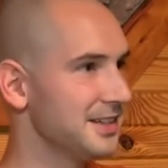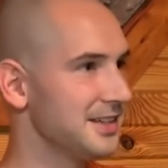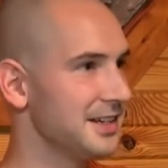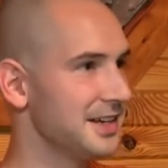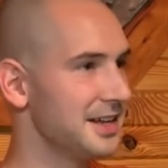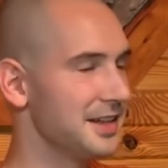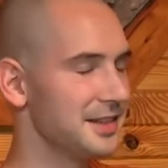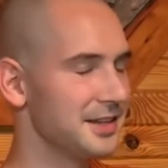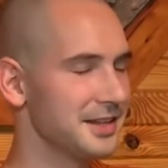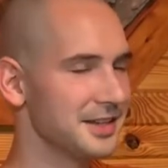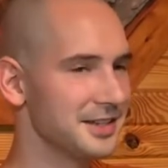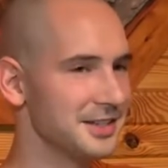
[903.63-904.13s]

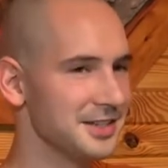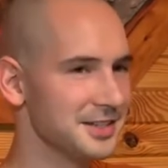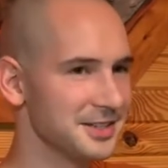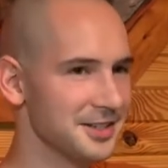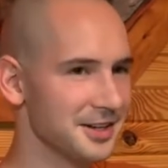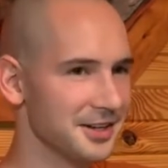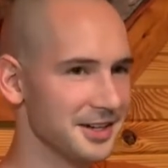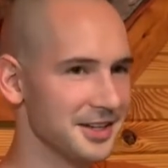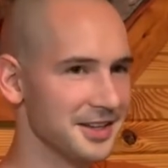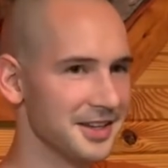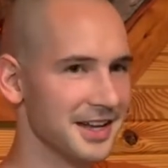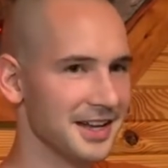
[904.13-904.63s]
I think he
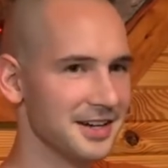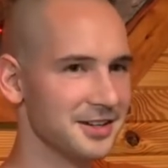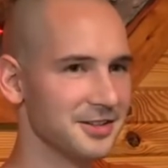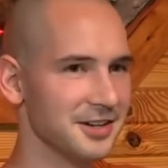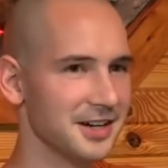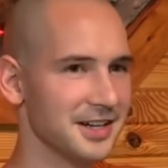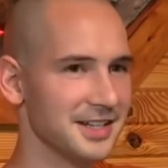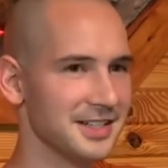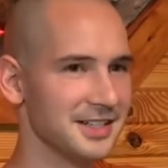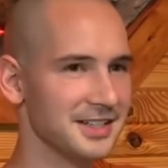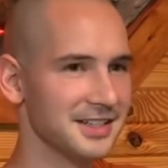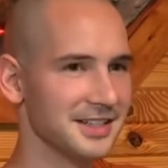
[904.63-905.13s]
started that
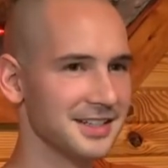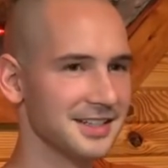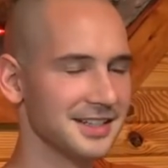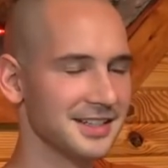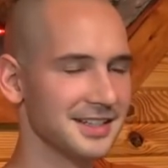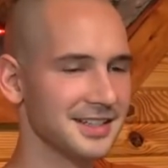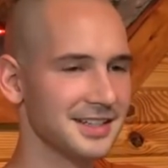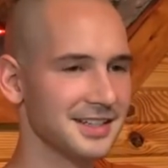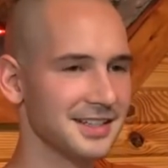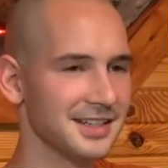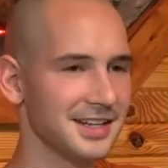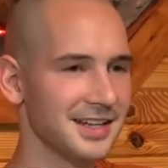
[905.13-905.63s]
trend.
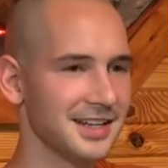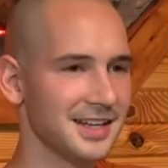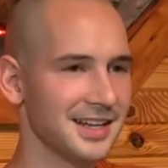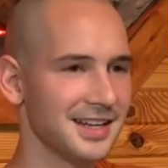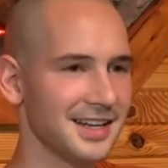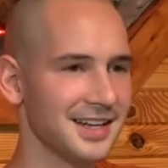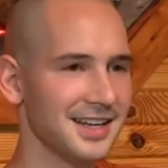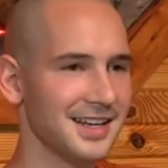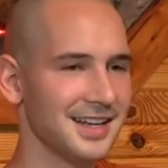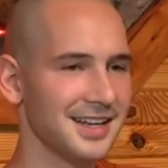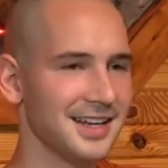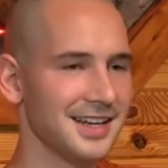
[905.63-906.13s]

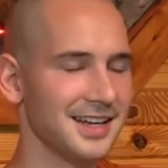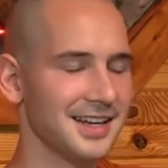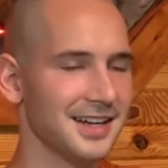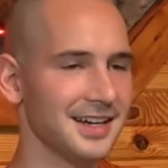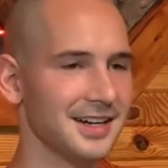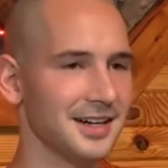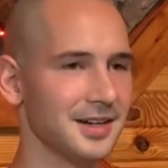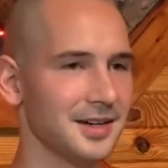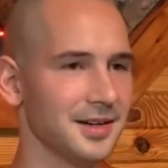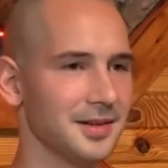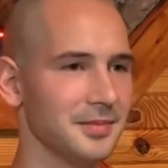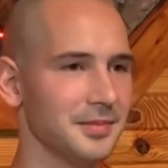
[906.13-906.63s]

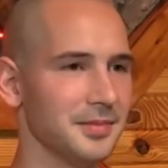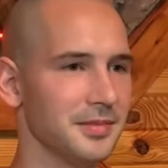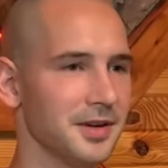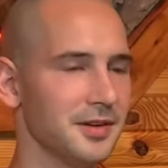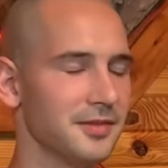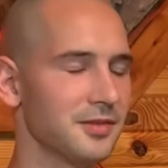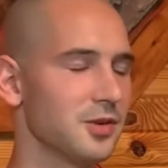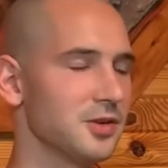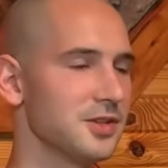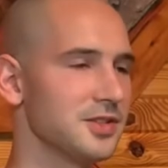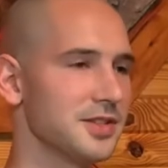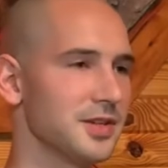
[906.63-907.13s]

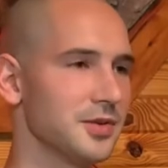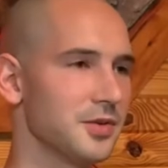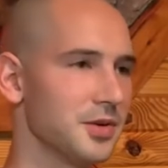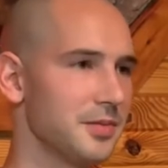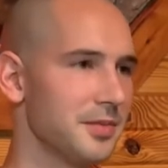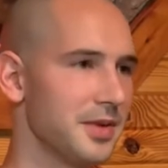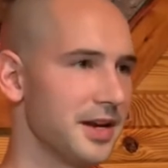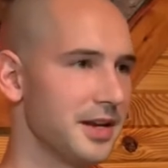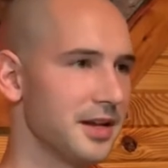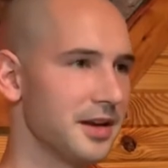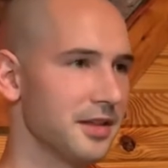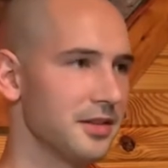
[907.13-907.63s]
Of course, there were
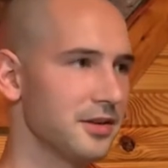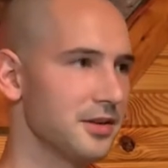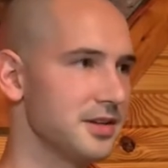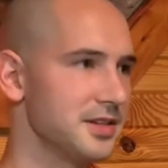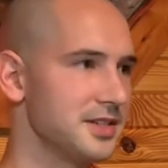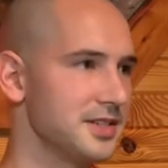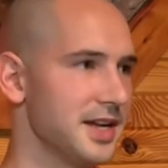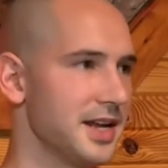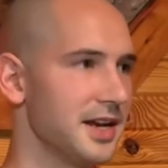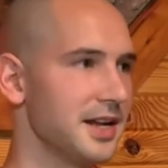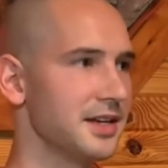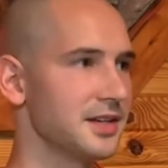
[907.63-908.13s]
many other
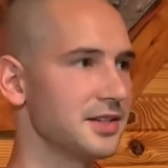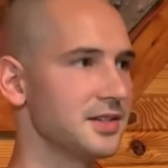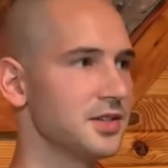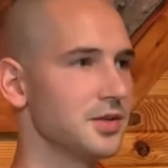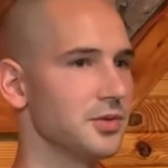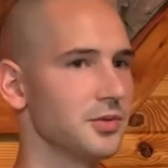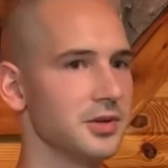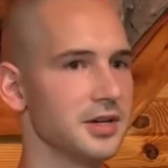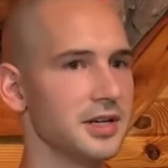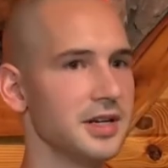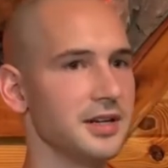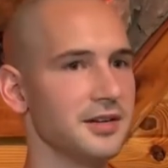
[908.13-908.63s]
ascetics who
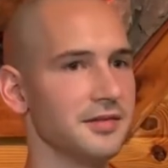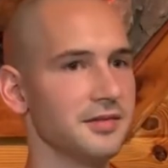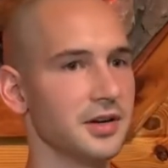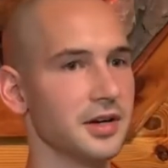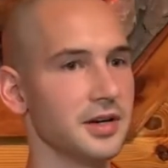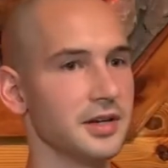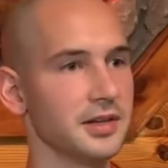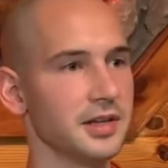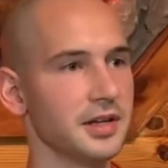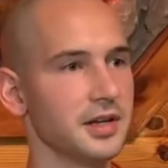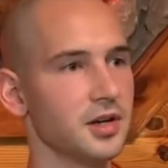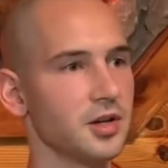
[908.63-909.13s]
were eating
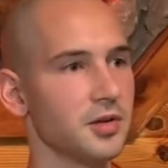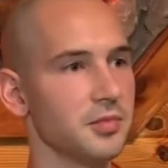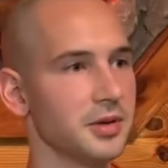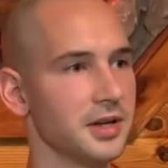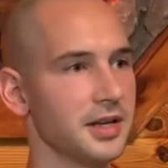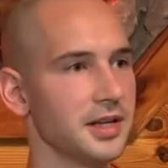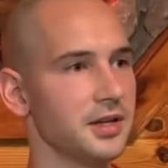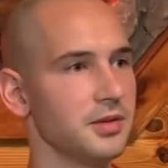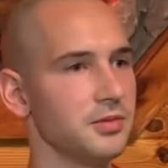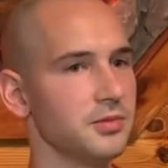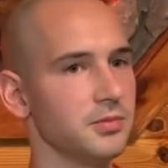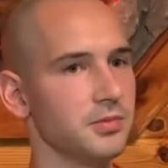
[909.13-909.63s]
very little, but
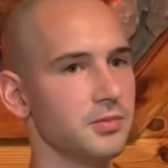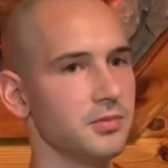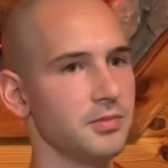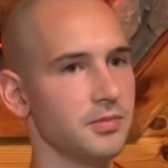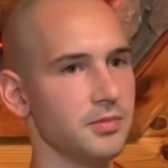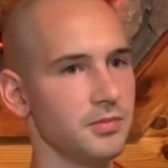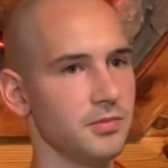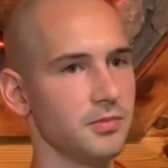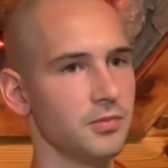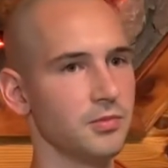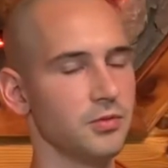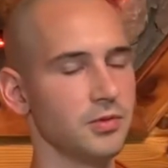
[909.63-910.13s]
he
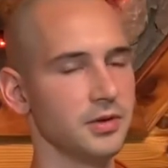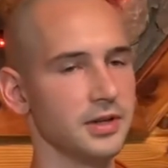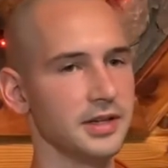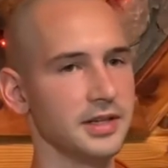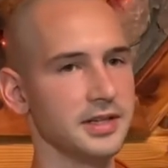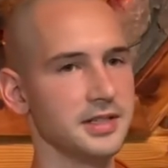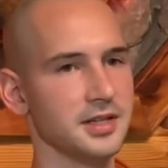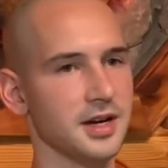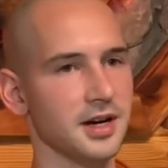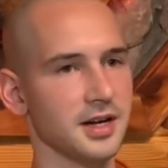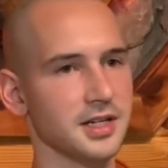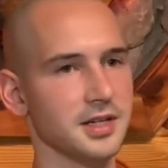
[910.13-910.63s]
really
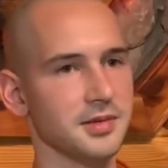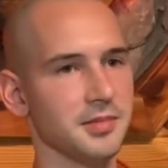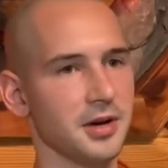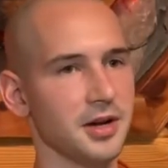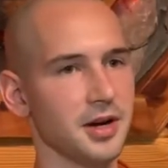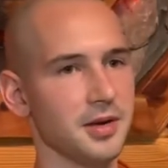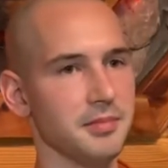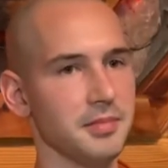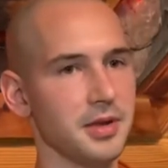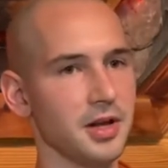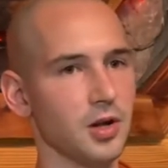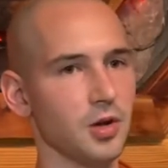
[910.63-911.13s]
talked about
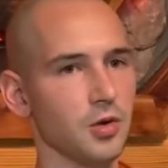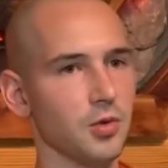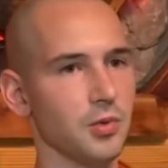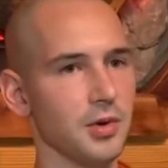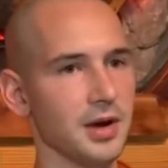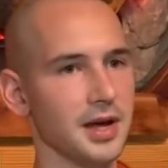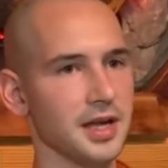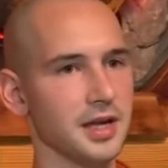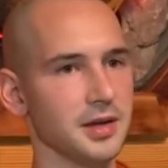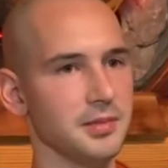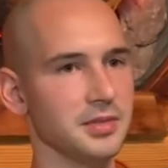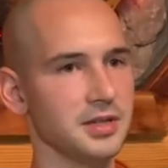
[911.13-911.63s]
a middle
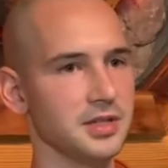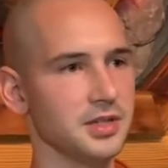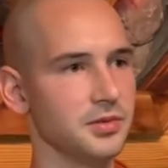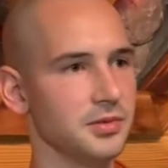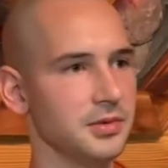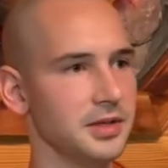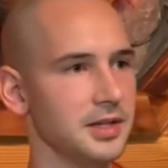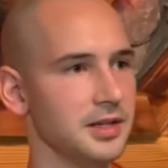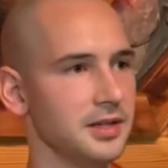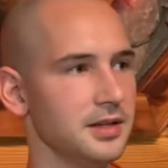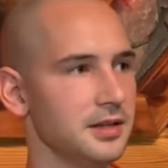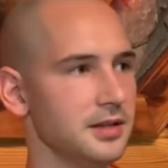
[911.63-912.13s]
way
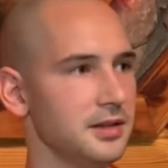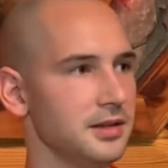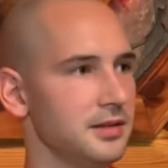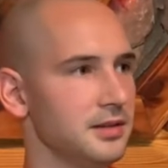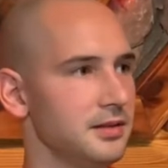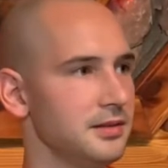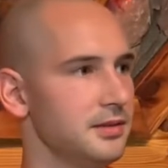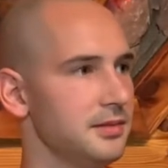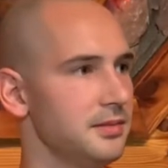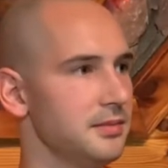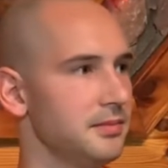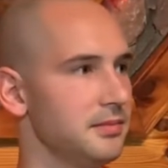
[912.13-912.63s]
between
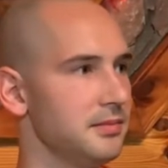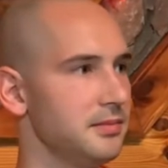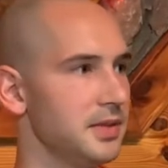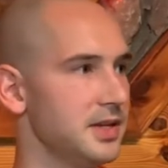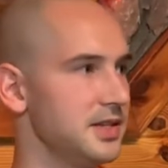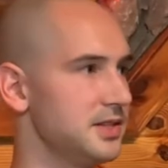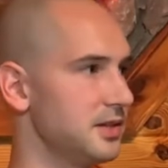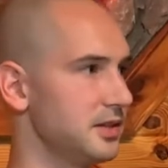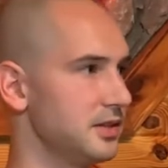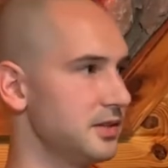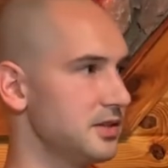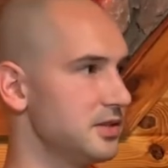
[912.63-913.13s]

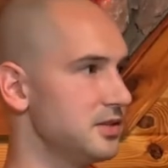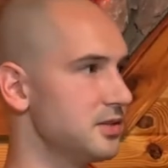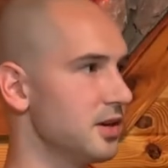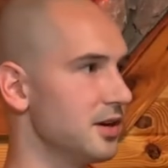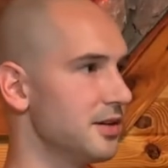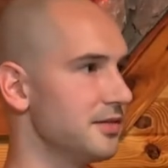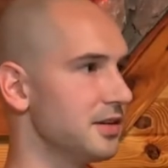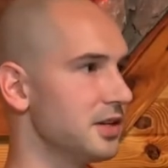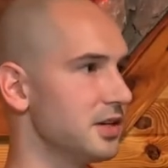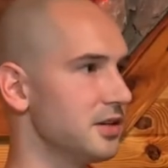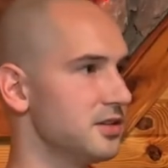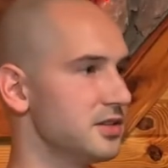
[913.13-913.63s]
basically
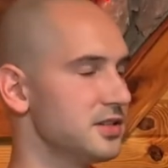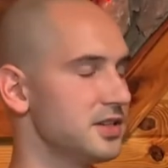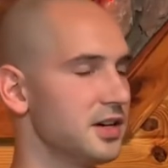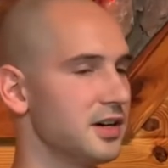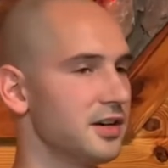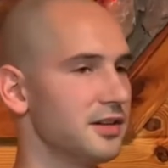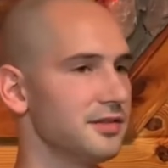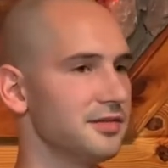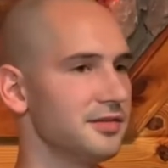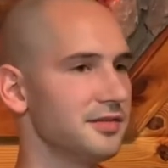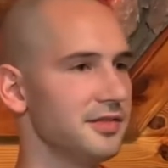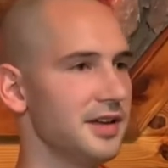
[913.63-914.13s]
starving
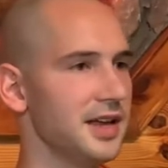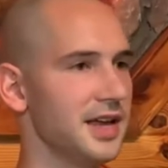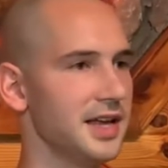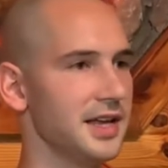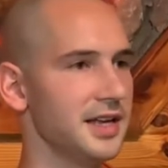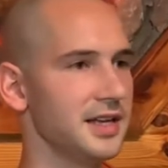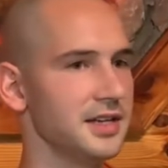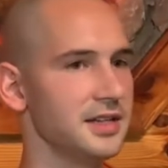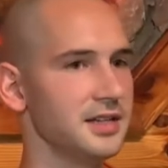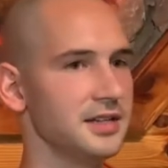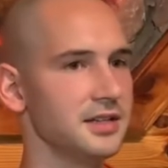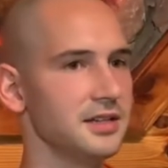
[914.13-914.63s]
yourself
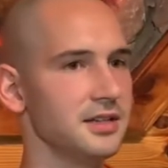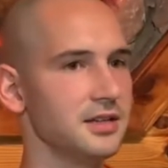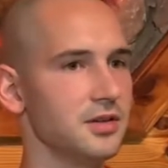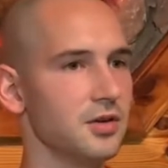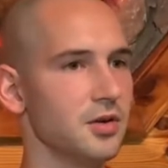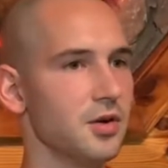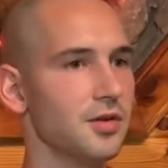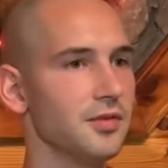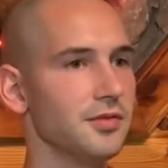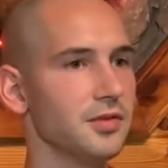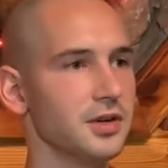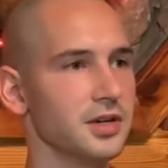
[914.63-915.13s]
and
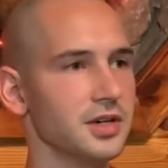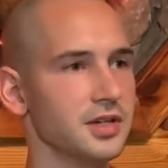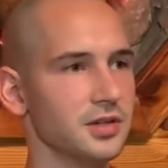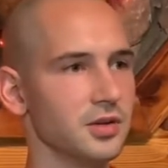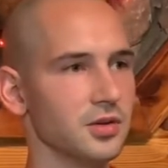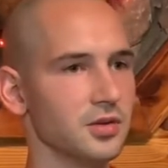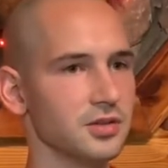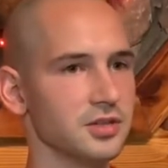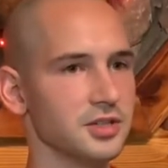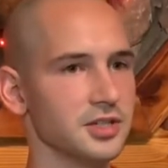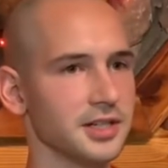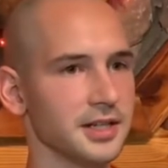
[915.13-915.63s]

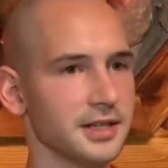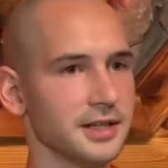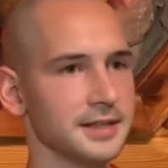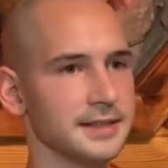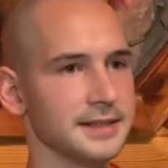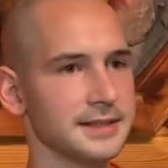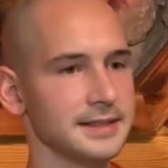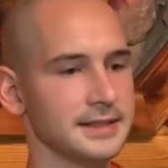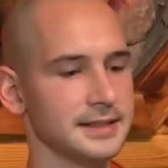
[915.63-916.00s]
overindulging.